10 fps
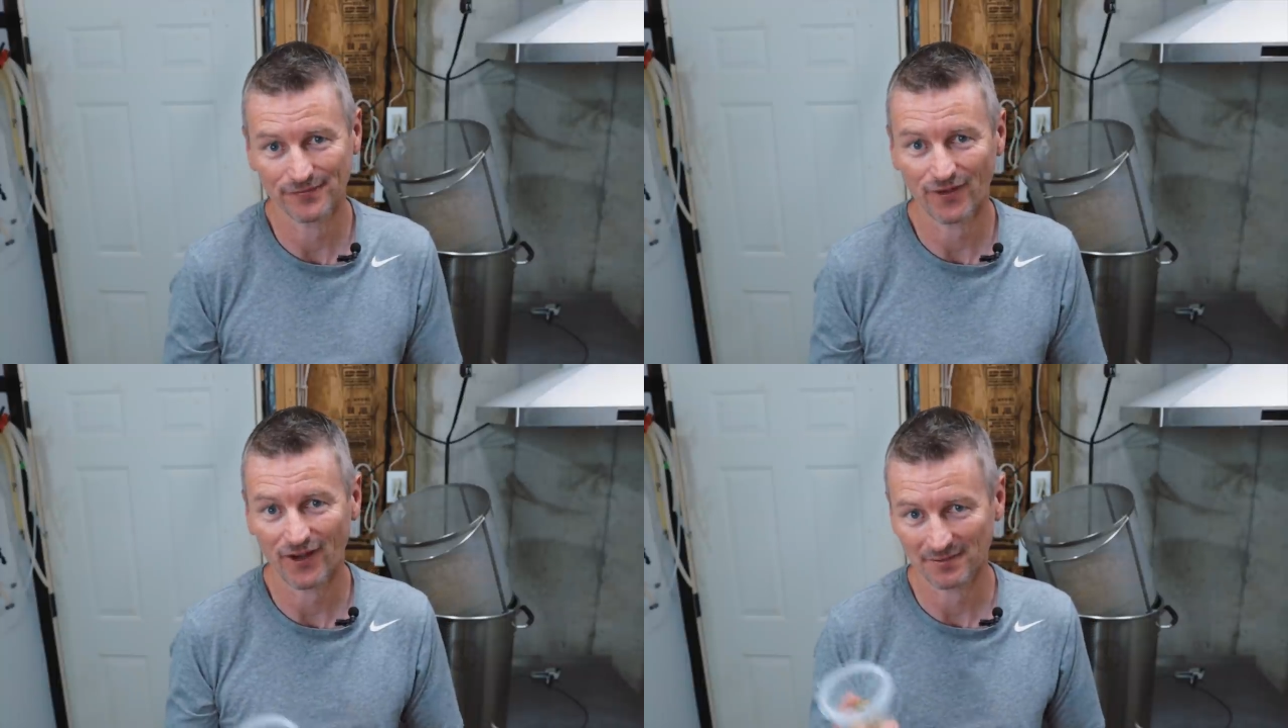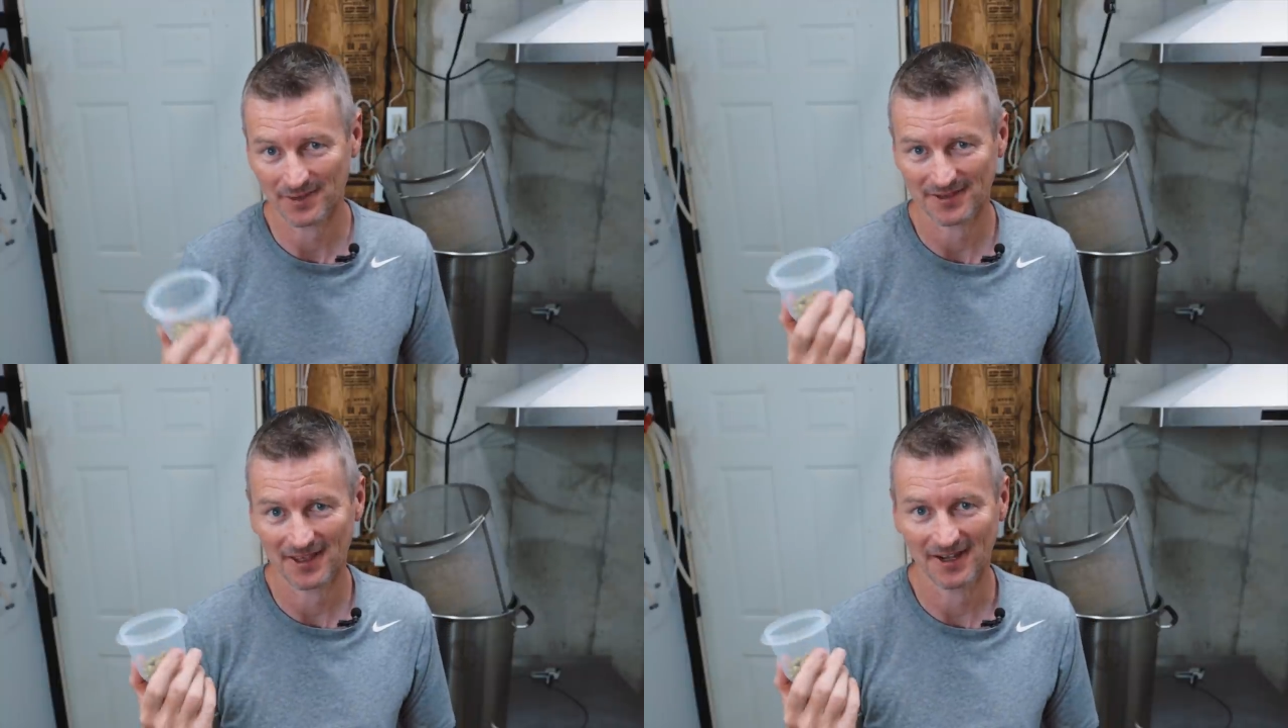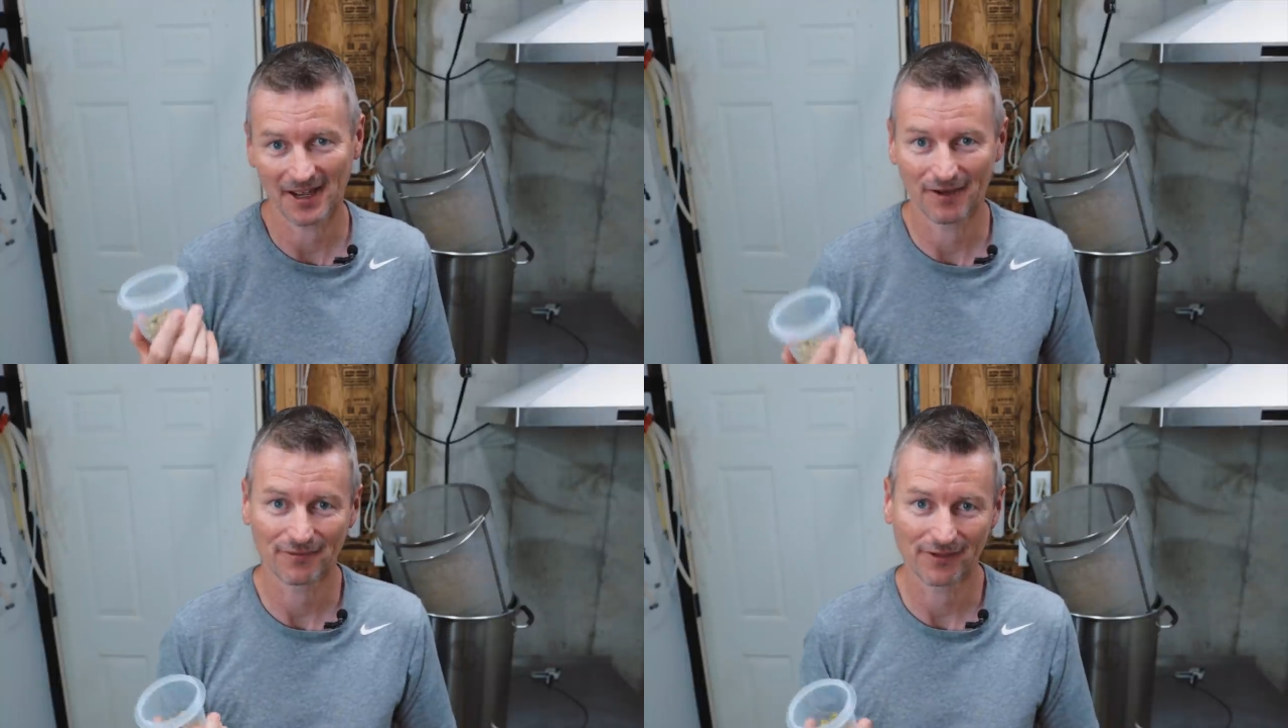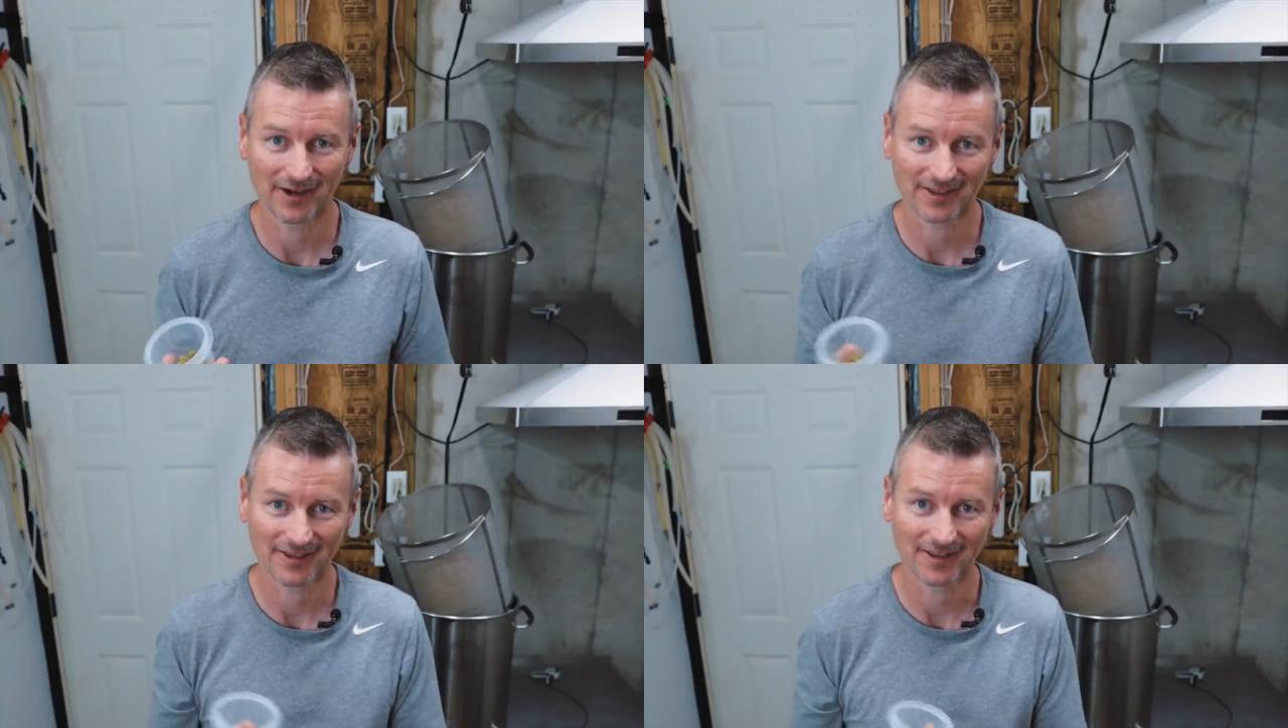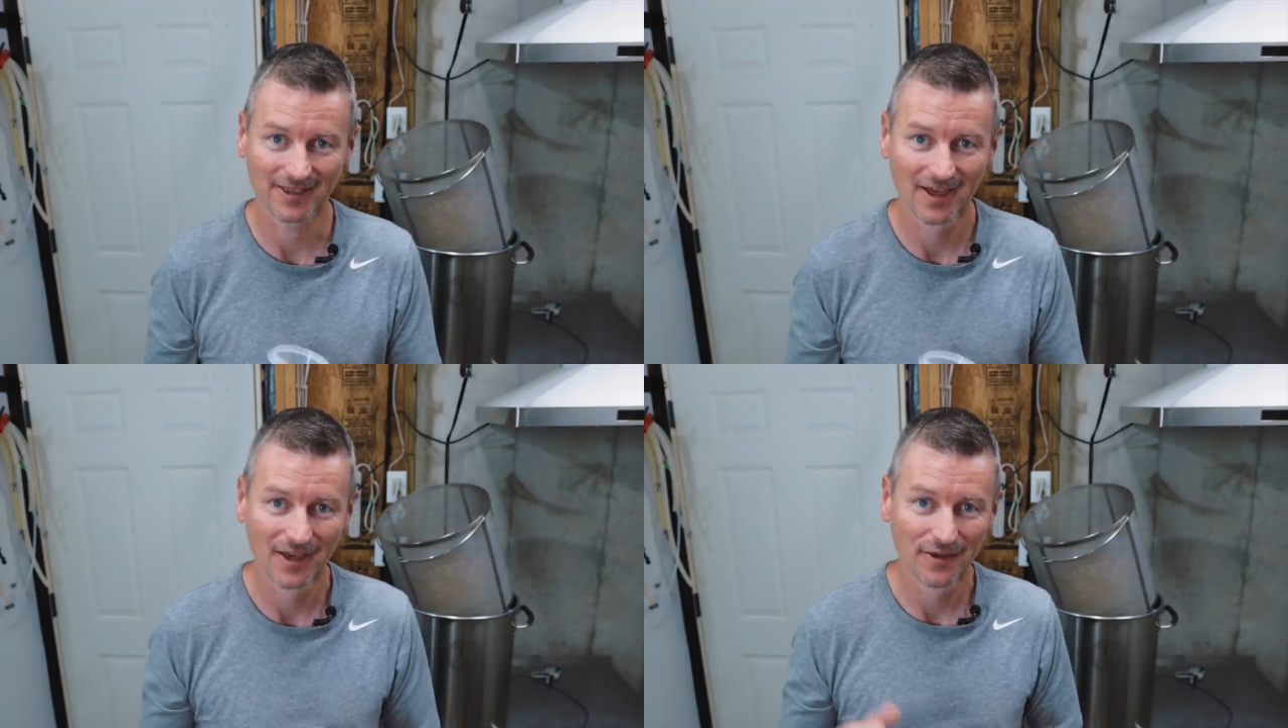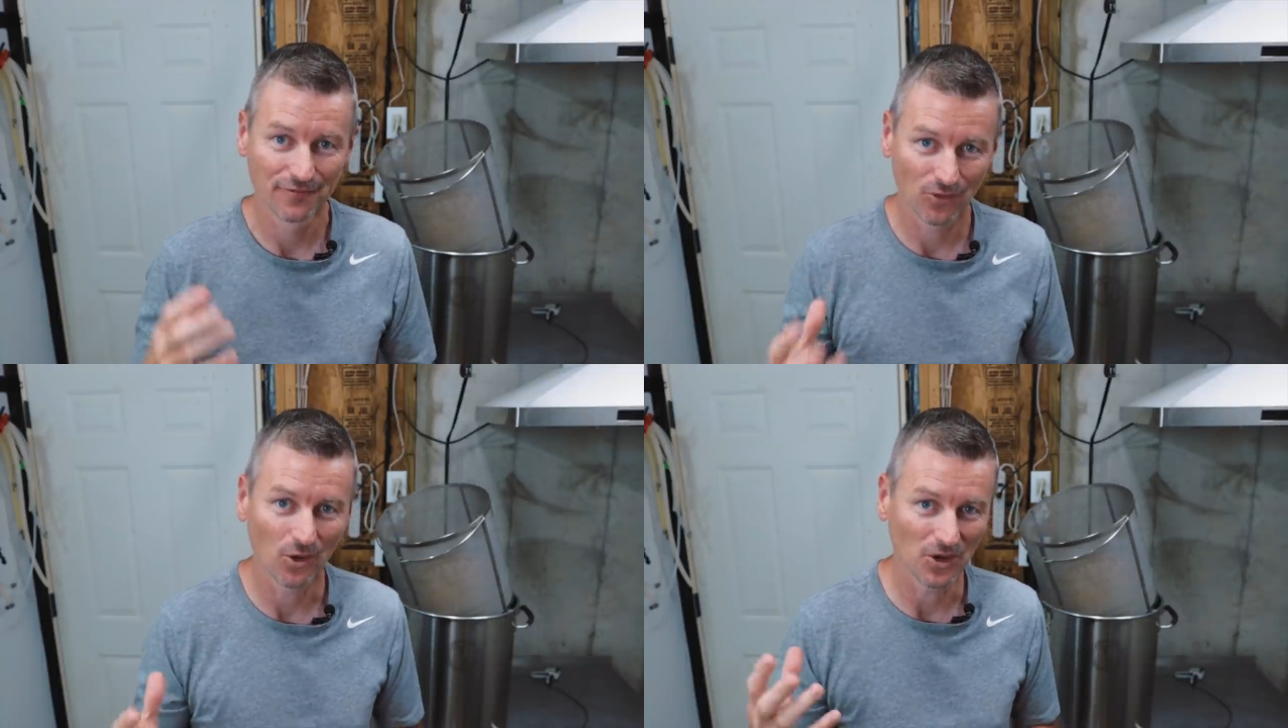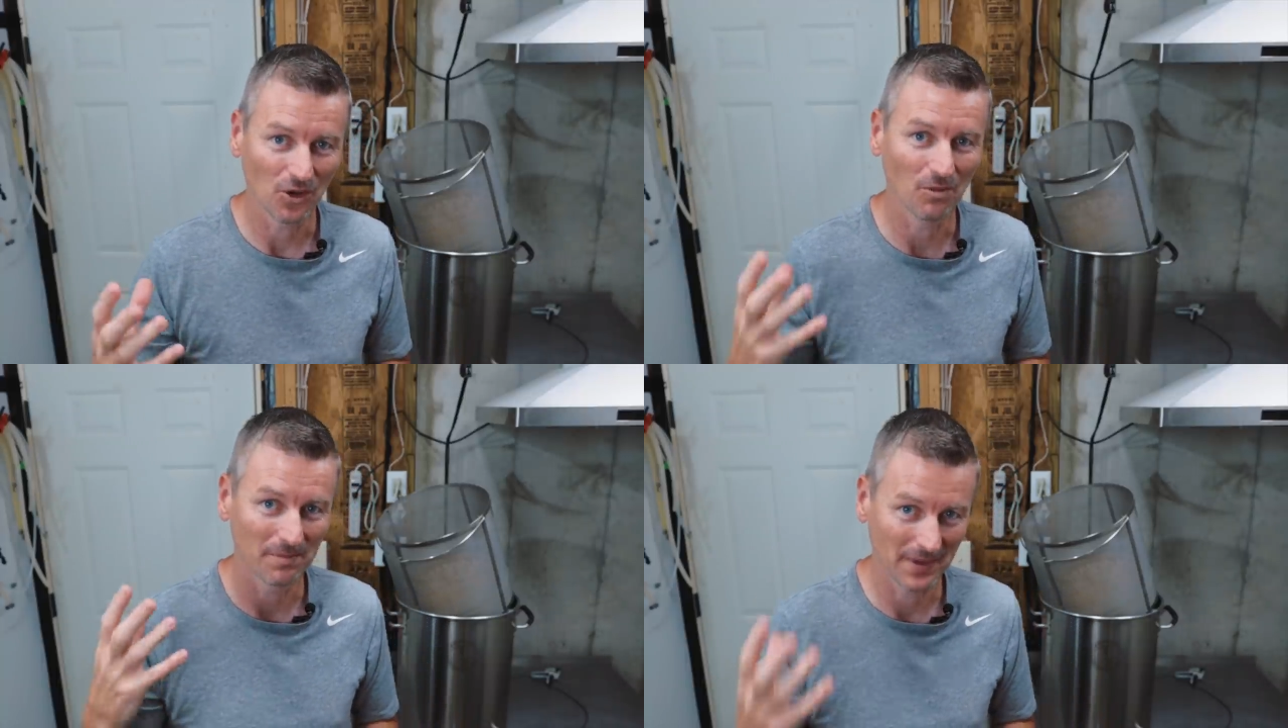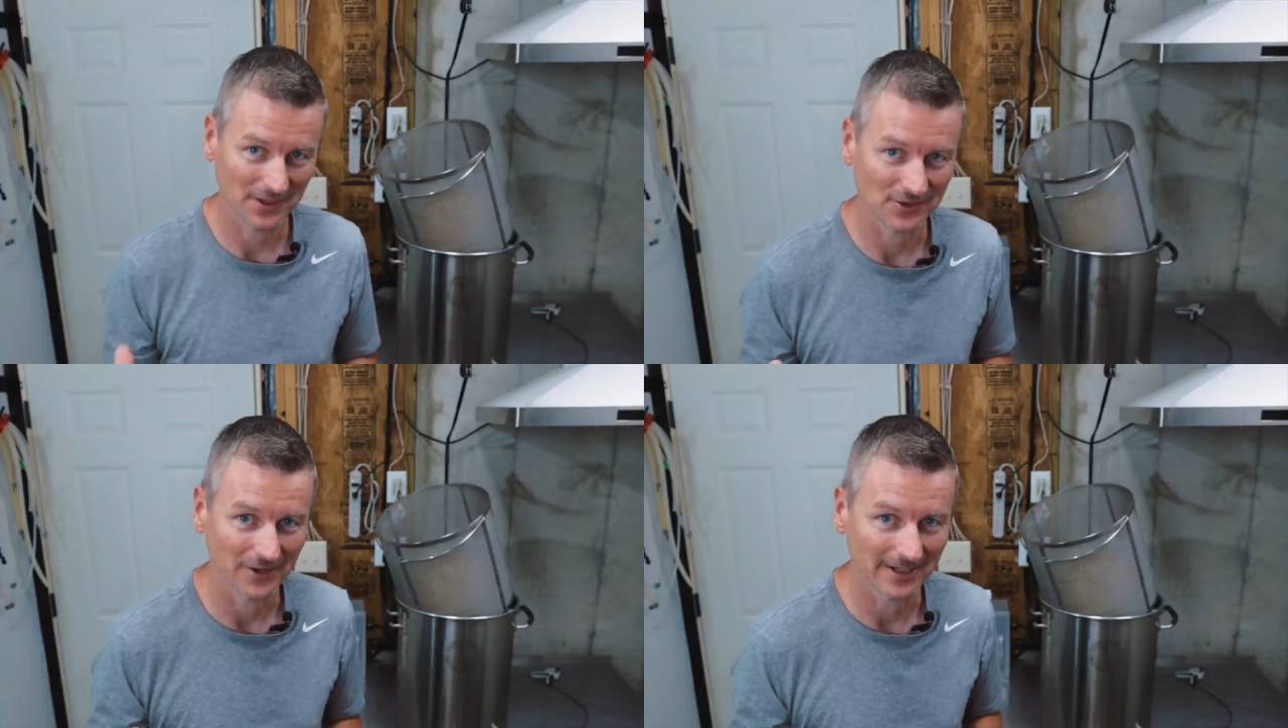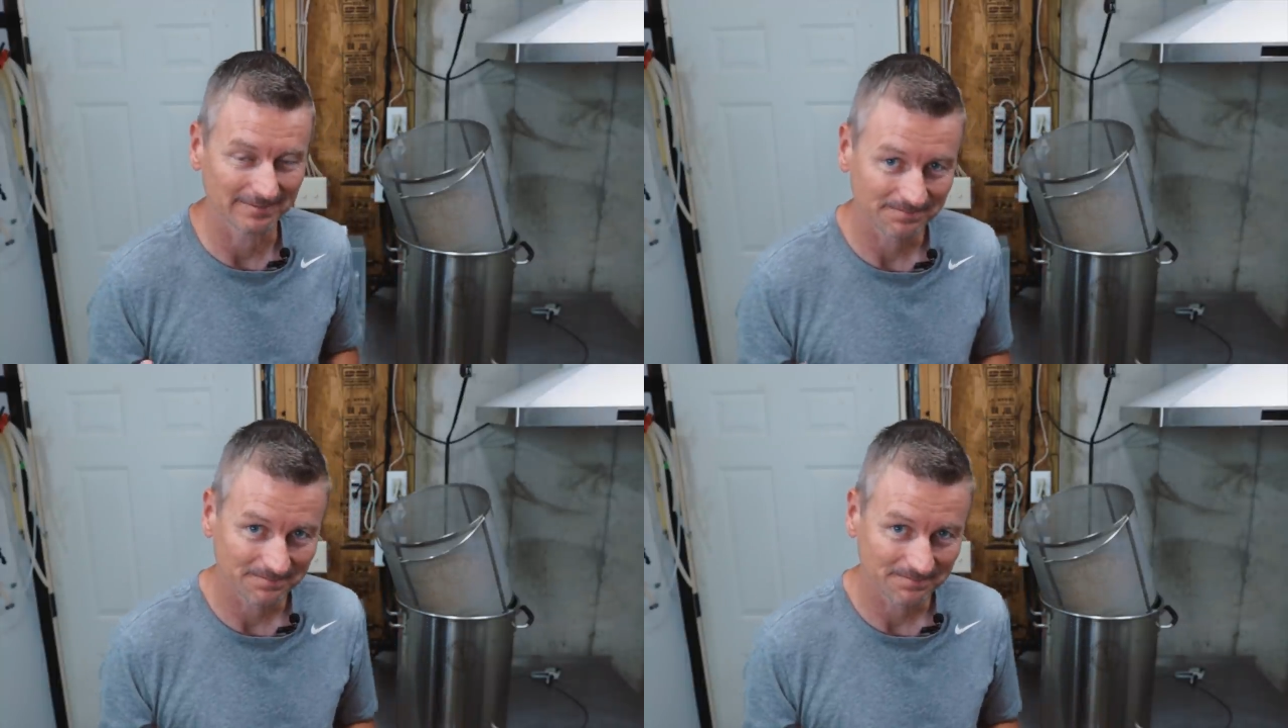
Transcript: 5% alpha acid for your bittering.